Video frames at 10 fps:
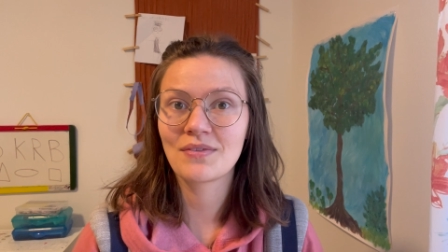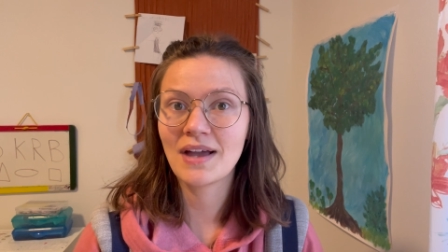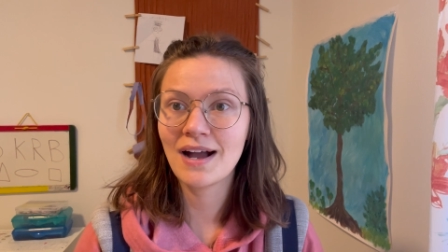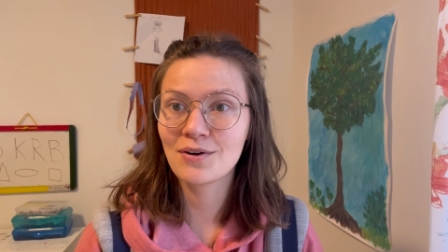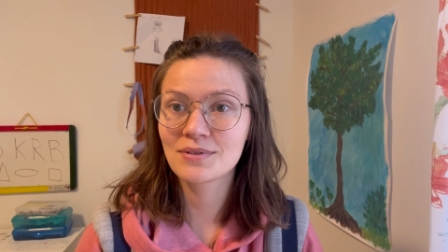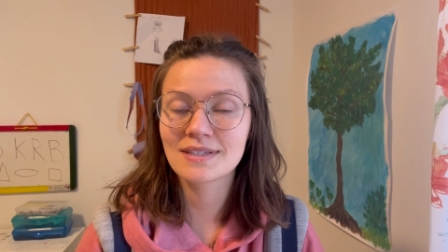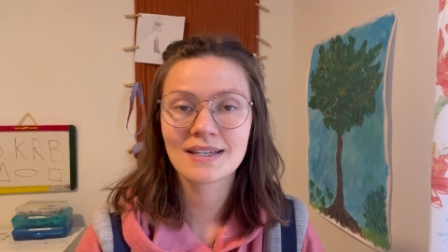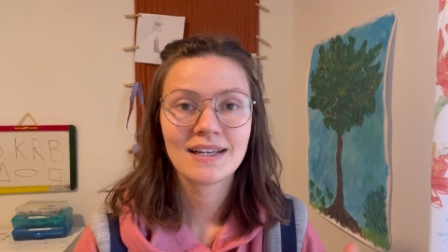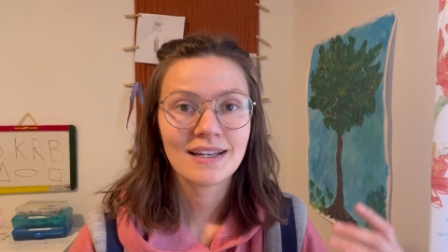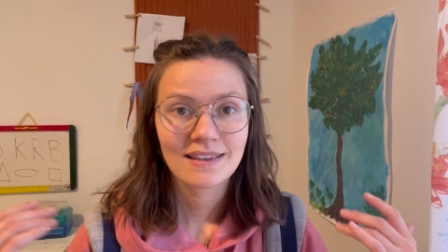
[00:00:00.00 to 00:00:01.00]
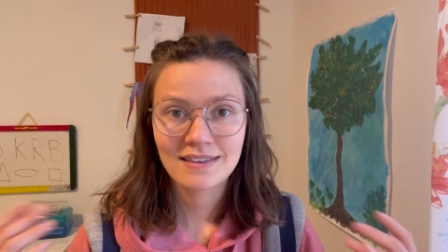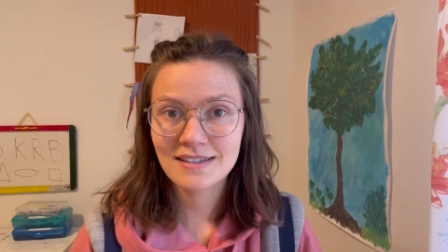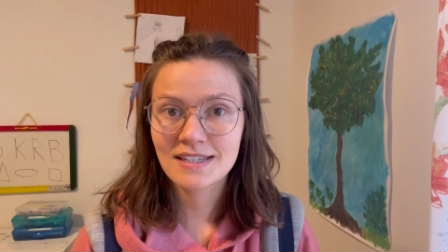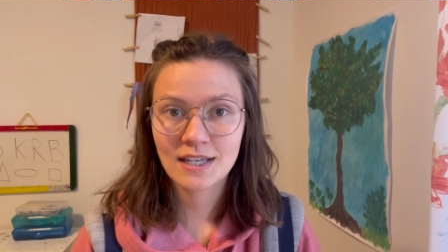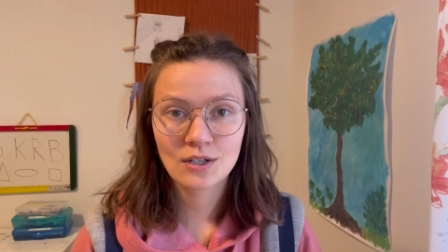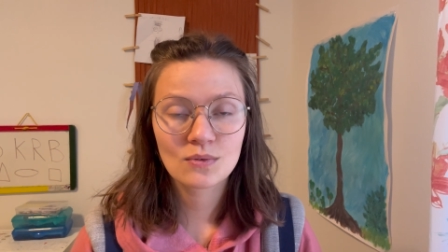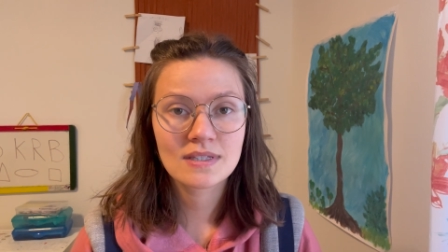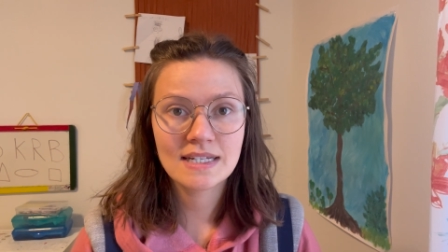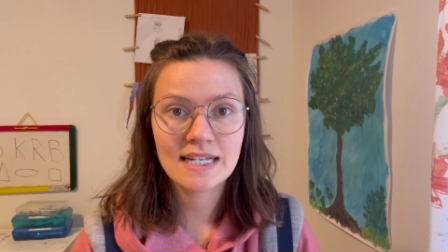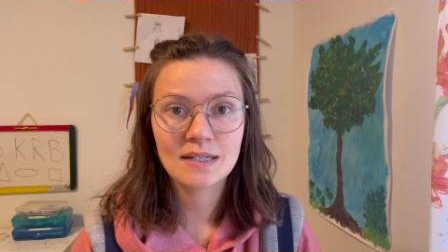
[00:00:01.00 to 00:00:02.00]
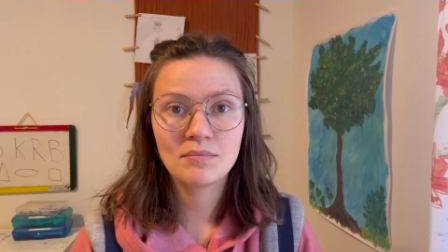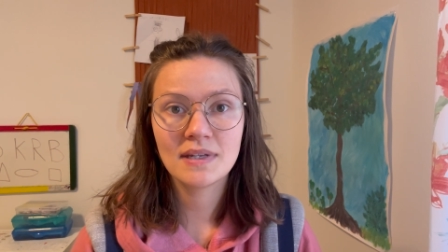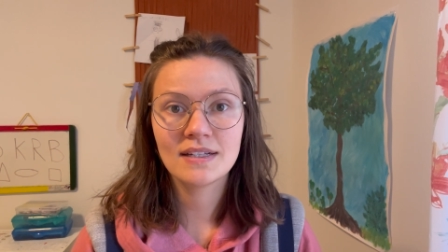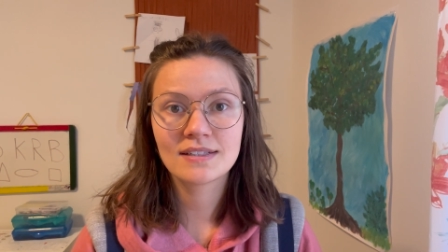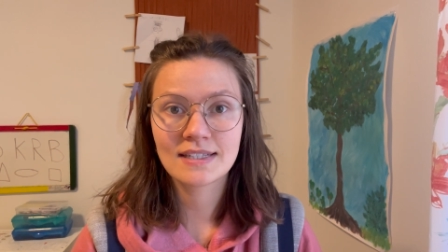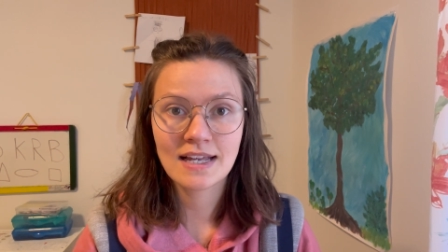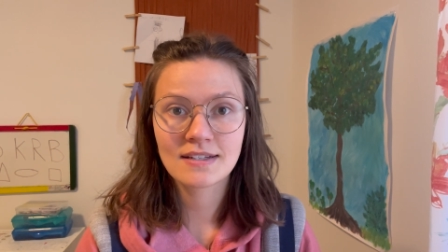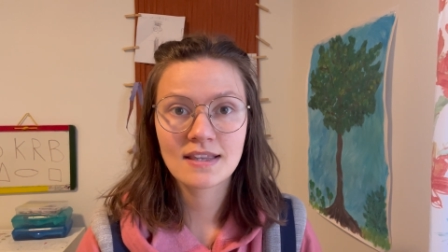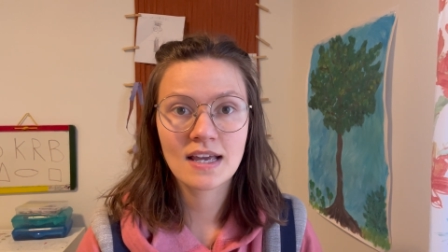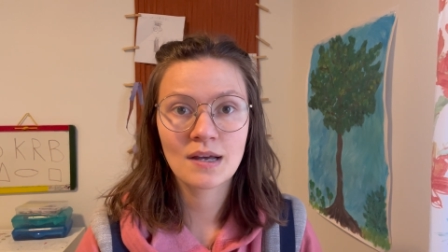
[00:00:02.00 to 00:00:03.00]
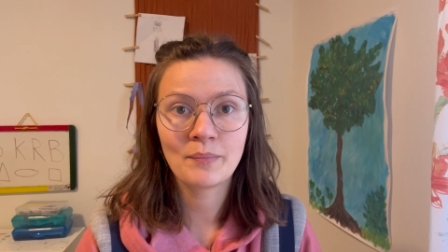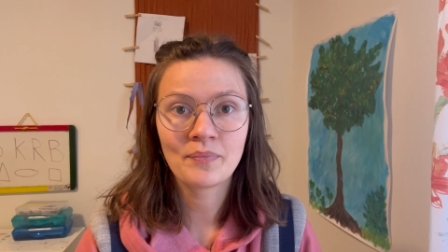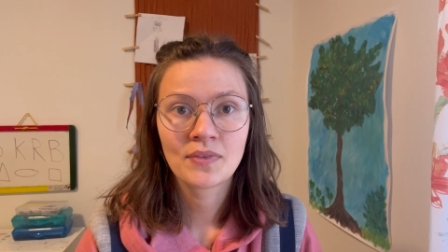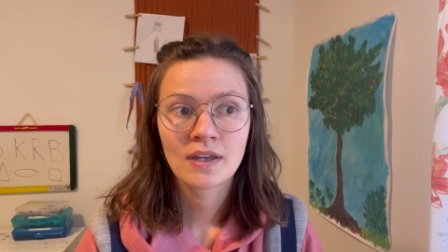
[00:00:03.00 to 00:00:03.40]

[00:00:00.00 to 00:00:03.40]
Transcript: the house. These kiddos need me to tend to them